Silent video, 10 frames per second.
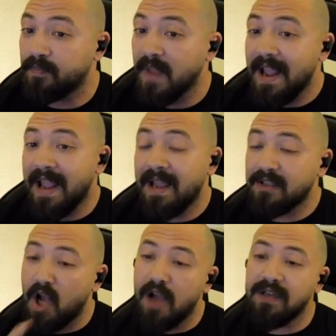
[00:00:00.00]
And
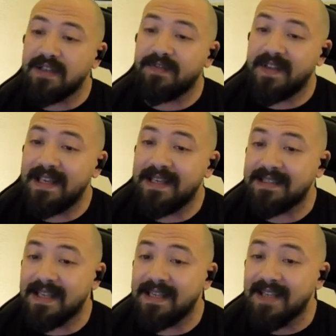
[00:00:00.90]
cognitive ease
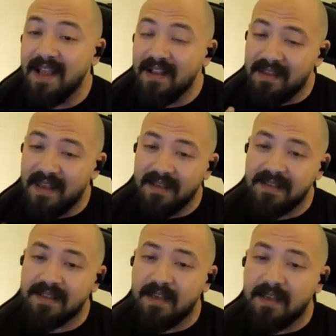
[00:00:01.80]
is
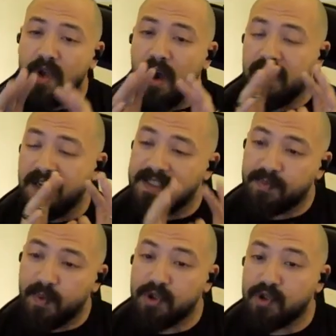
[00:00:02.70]
things we are
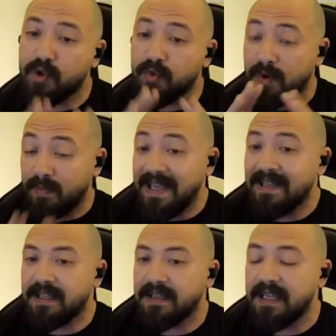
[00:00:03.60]
exposed to
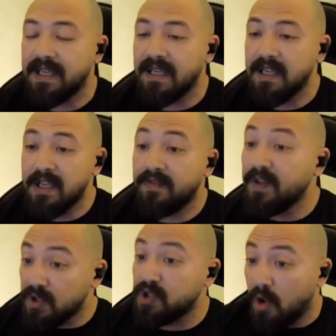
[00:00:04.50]
repeatedly
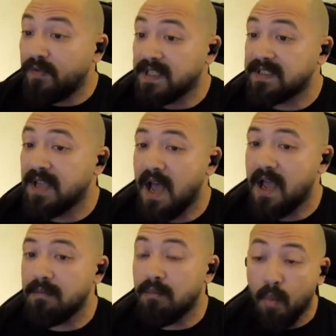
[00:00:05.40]
feels over
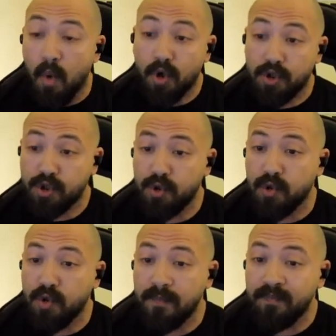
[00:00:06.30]
time more
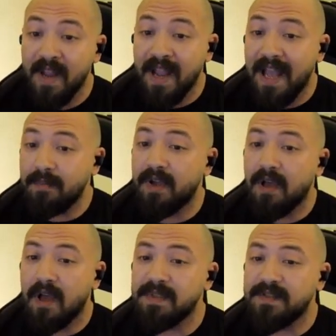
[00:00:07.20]
true, and it
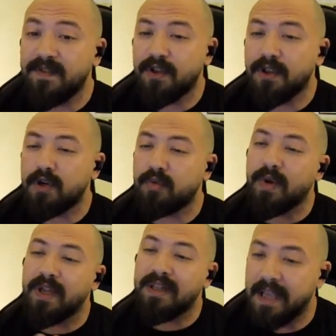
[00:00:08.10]
becomes further
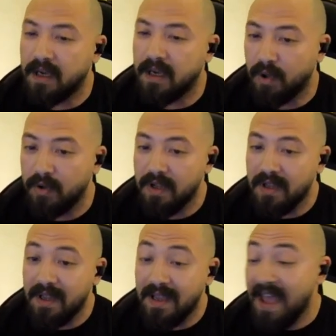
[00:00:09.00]
relatable,
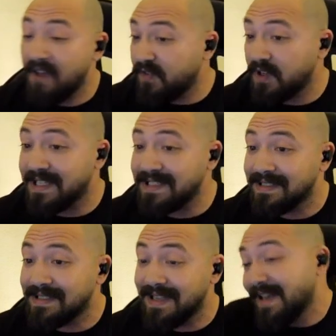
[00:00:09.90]
effortless,
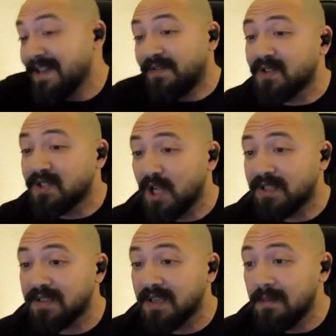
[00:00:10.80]
and it feels good
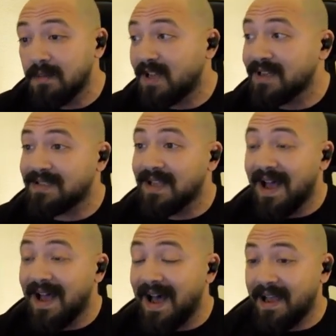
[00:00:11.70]
because
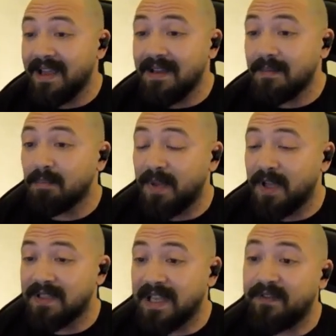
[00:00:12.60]
I
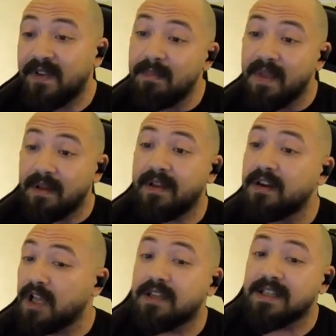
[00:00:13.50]
built a familiar
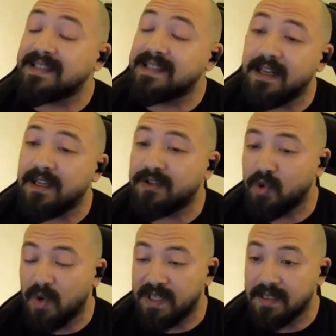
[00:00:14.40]
understanding
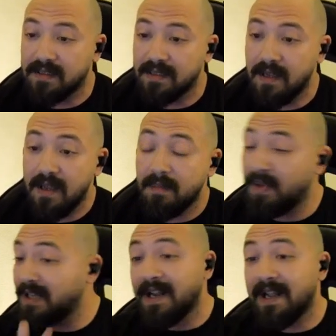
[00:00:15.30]
towards it. But
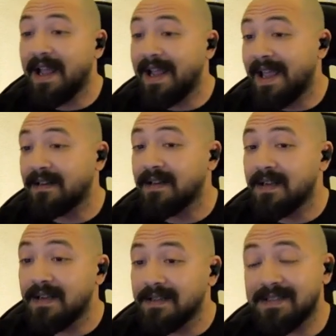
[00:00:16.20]
not, again,
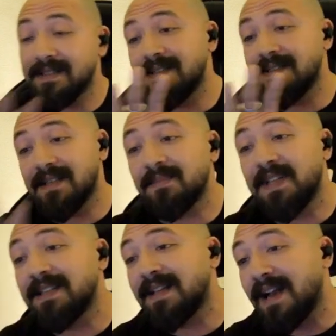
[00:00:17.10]
this is not
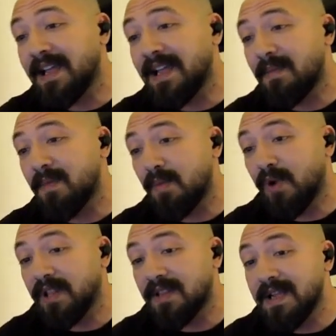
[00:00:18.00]
something that I came up with.
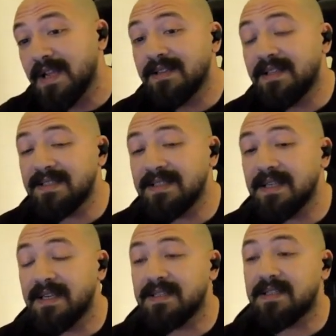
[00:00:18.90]
This
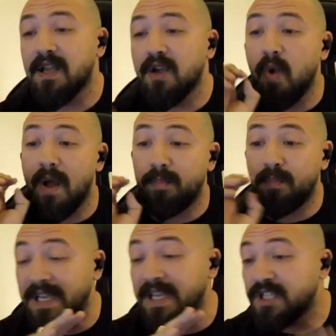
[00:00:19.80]
is what
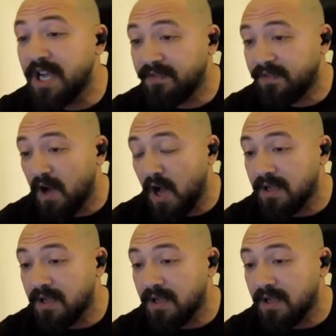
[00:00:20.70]
B.J. Fogg,